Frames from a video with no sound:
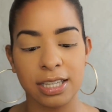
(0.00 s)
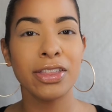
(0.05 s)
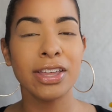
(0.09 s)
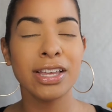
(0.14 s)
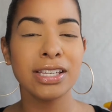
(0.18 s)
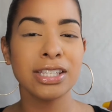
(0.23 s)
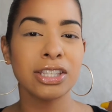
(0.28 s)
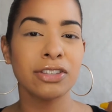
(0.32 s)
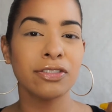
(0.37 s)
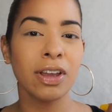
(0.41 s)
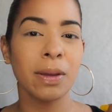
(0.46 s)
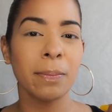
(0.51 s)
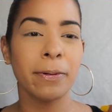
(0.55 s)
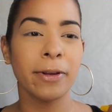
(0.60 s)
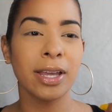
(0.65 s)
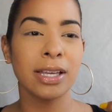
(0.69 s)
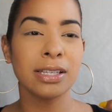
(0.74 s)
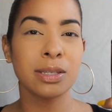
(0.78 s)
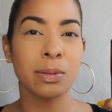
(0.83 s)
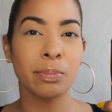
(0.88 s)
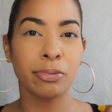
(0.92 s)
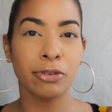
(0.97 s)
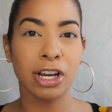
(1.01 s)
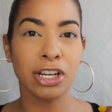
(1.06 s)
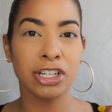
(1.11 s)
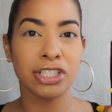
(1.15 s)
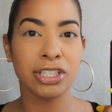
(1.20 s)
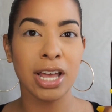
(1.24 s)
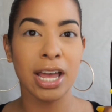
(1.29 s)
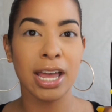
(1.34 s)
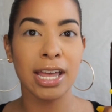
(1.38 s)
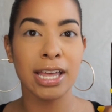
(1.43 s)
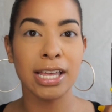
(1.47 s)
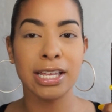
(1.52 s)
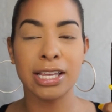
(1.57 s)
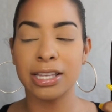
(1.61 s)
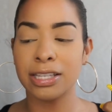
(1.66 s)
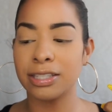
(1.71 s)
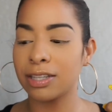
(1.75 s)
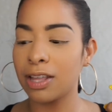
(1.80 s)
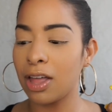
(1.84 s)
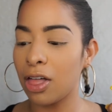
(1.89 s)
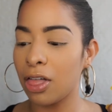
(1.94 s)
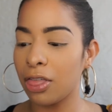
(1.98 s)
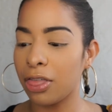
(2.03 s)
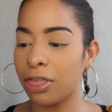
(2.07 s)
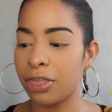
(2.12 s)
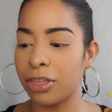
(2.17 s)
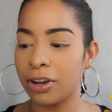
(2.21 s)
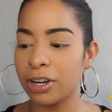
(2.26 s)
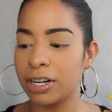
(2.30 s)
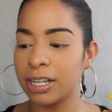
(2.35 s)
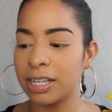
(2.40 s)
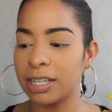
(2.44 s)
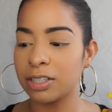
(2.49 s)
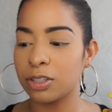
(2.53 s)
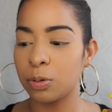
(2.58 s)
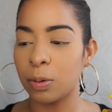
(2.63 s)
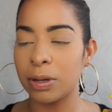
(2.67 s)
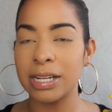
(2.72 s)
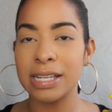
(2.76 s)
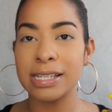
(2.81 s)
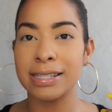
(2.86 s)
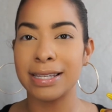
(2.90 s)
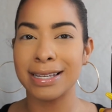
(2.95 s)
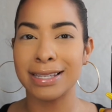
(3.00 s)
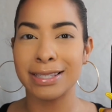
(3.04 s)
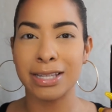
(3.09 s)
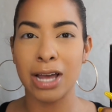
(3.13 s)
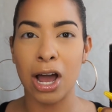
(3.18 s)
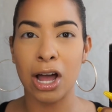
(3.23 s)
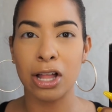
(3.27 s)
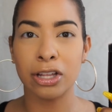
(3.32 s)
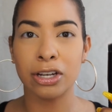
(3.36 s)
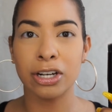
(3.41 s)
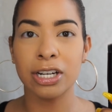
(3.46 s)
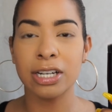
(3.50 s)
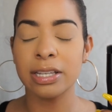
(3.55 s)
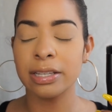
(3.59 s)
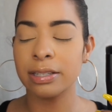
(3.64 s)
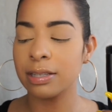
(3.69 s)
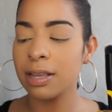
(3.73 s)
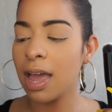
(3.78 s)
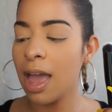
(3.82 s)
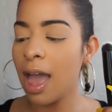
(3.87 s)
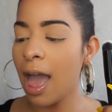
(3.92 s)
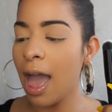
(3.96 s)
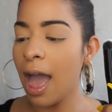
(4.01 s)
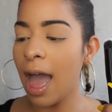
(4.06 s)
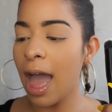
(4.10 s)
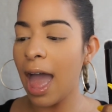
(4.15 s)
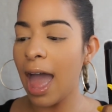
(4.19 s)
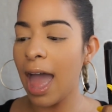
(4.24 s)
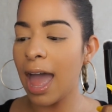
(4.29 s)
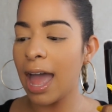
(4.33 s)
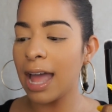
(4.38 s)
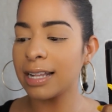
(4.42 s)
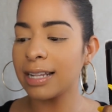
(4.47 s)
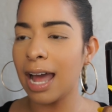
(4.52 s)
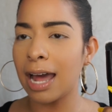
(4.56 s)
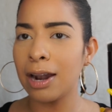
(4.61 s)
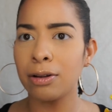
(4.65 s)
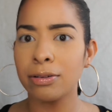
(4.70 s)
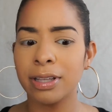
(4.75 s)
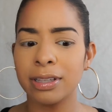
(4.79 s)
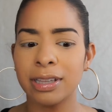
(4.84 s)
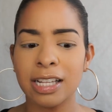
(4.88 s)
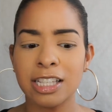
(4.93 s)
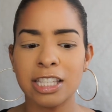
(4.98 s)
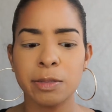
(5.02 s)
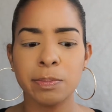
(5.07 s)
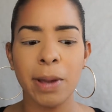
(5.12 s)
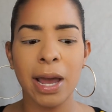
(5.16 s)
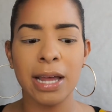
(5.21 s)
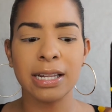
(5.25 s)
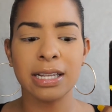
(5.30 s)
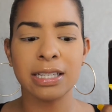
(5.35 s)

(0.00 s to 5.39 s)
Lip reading: This 3-piece brush set is $26, and I don't think that's bad.